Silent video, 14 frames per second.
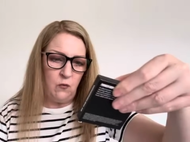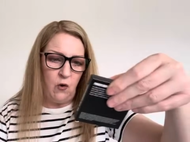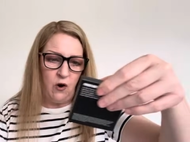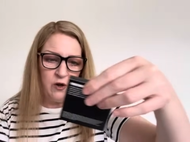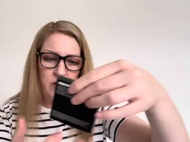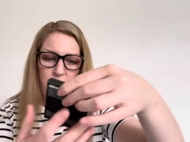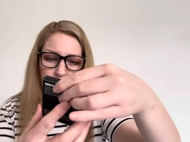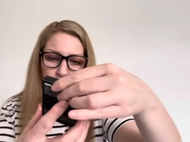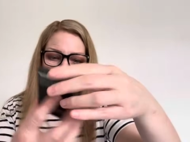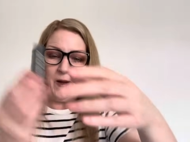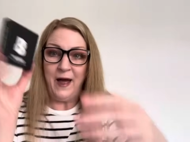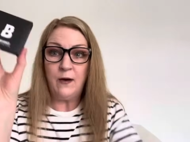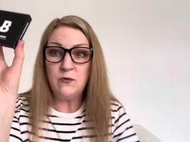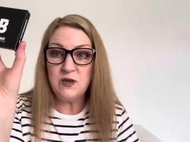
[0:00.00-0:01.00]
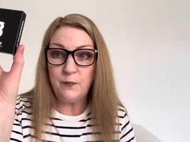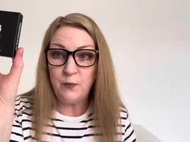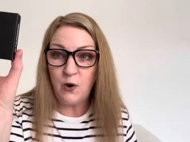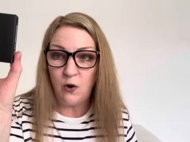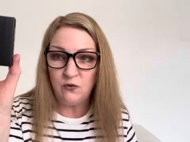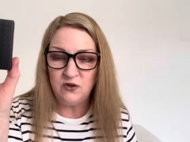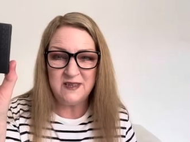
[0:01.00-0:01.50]
What are you? Powder
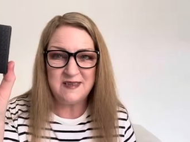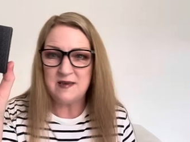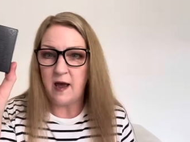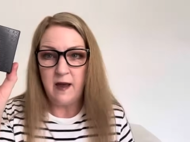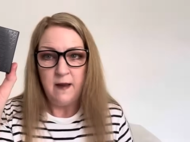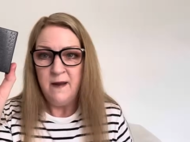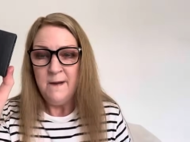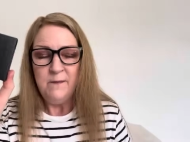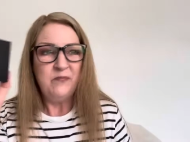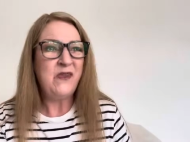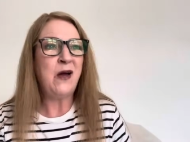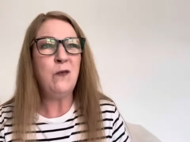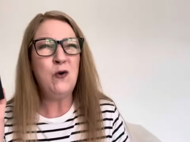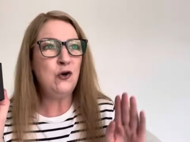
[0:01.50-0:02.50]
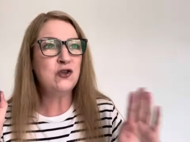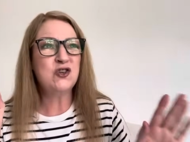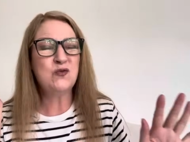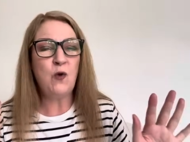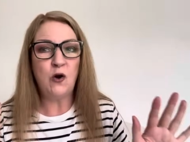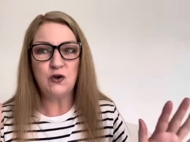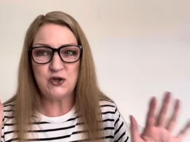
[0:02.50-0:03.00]
bronzer. Now, what
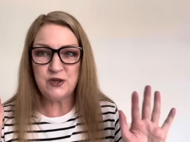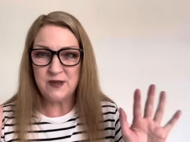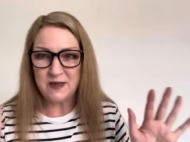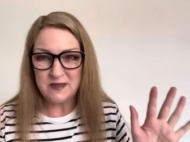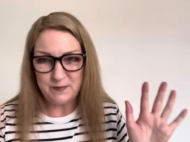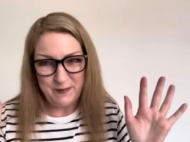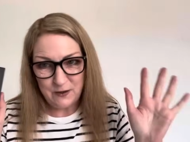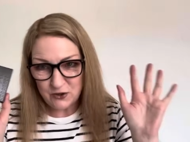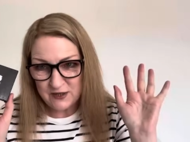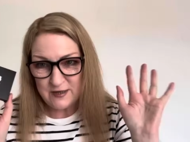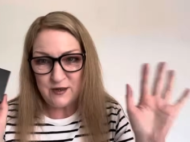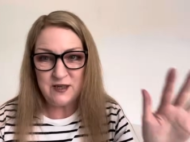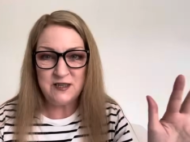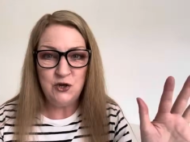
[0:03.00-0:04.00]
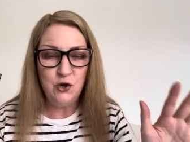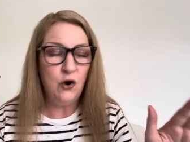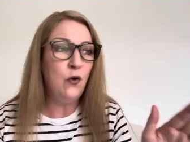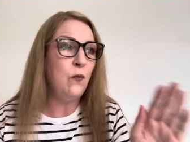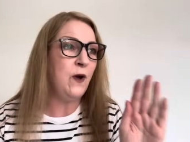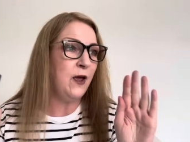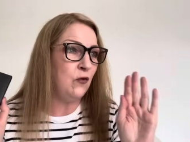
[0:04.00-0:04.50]
swatch this because there is no
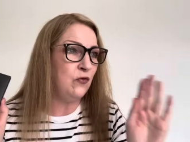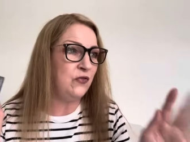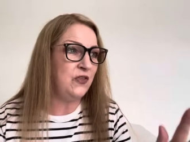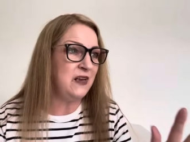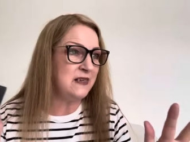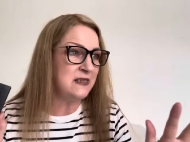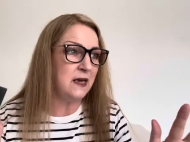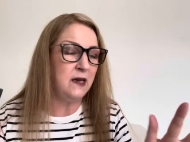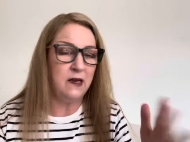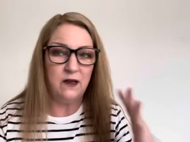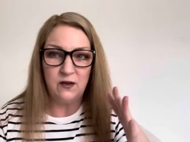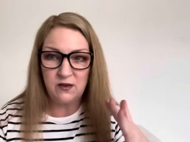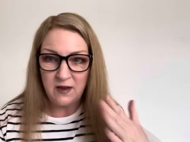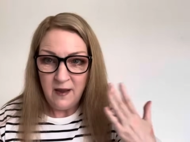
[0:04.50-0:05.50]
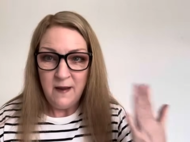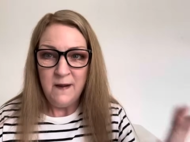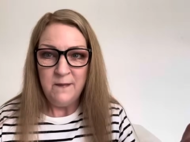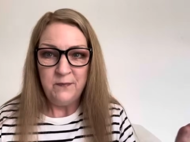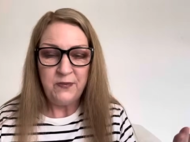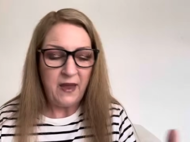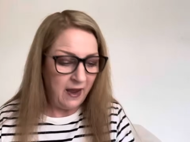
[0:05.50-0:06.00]
way on this earth
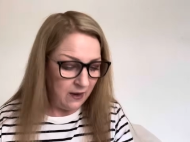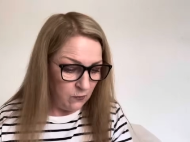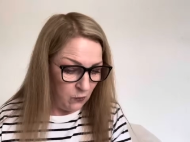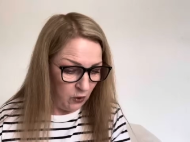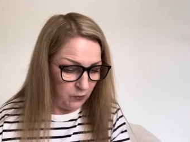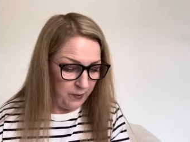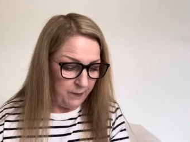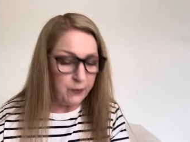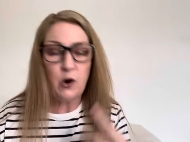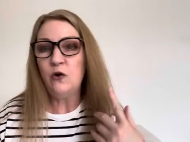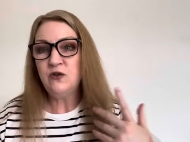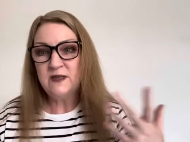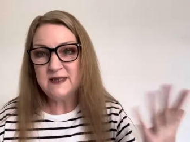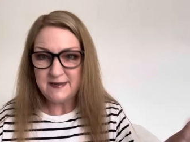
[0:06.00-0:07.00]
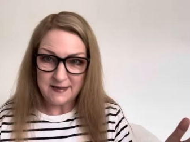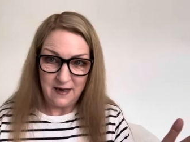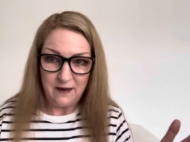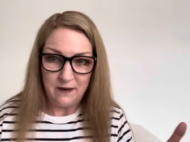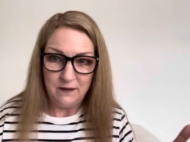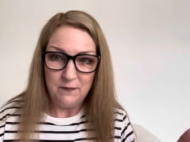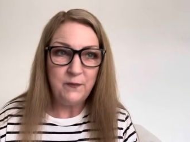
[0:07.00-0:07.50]
I will be
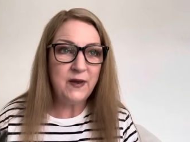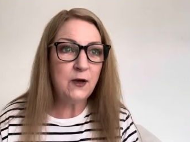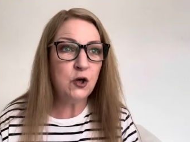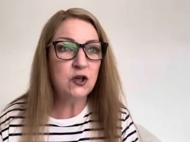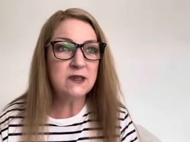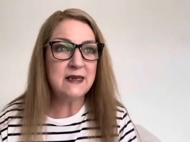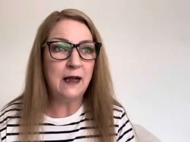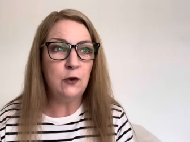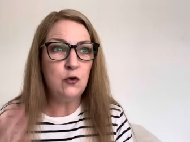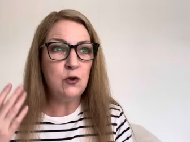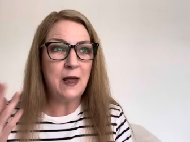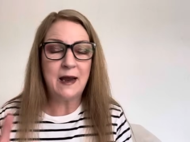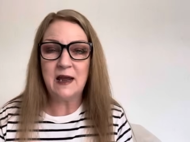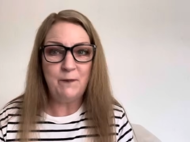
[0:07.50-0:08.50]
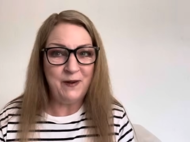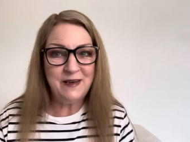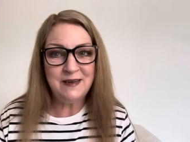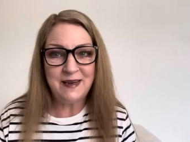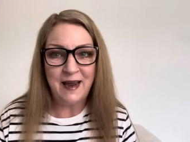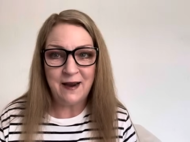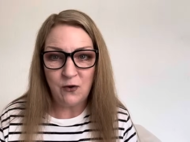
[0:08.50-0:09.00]
bronzing because I look like I've been
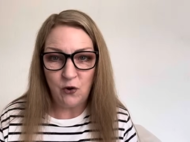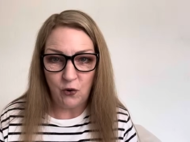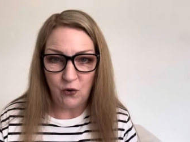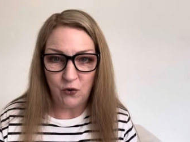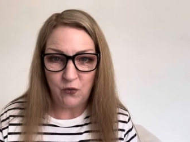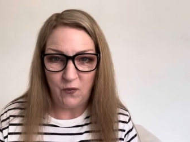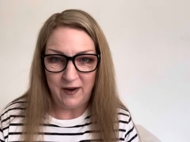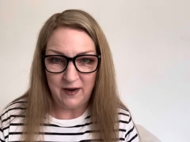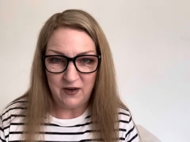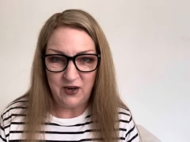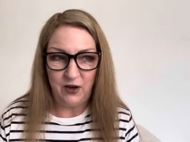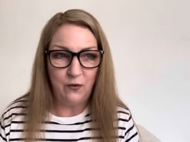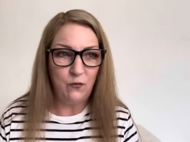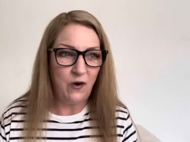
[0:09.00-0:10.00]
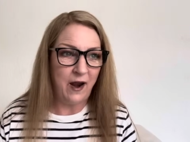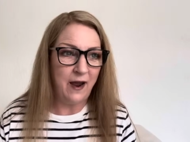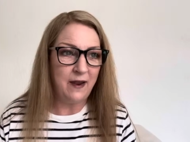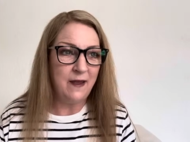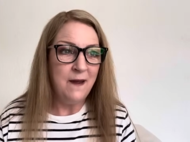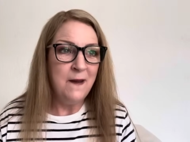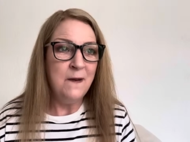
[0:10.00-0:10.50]
tangled when I do, right?